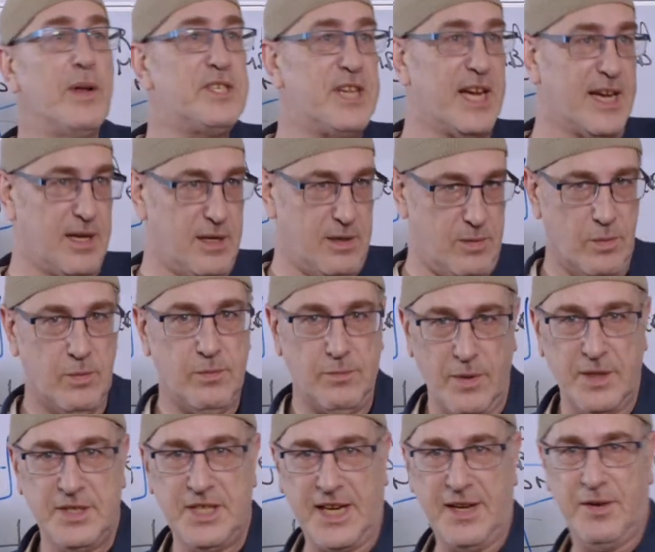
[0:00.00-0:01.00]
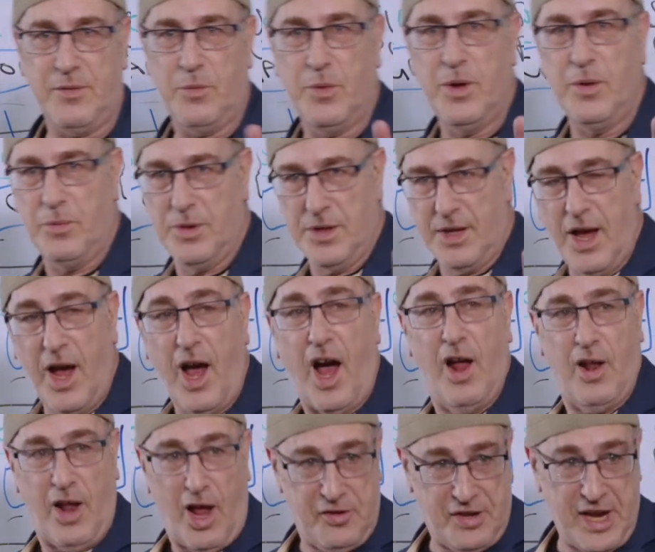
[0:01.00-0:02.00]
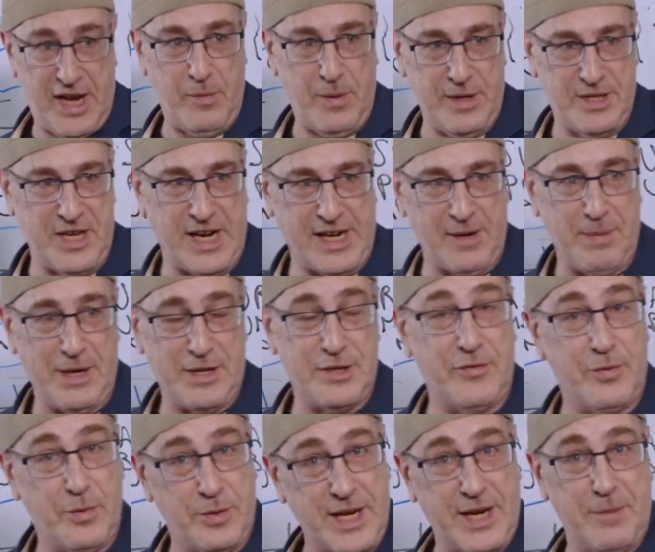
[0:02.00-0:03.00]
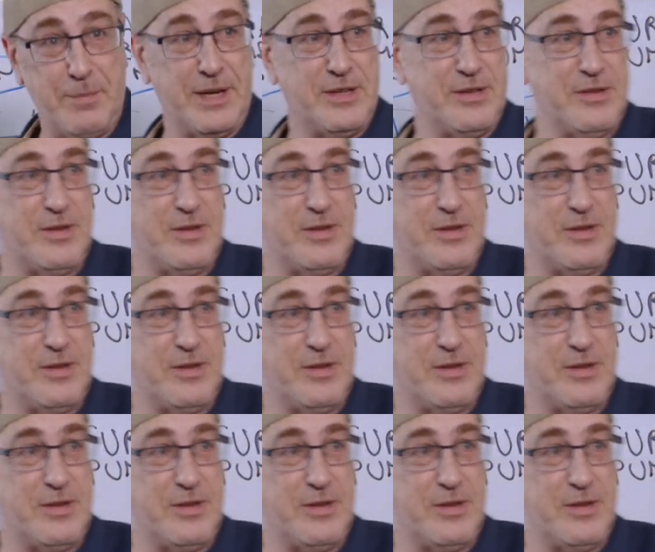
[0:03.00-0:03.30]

second. 1 second. I'll tell you when to take a picture if you want to take a picture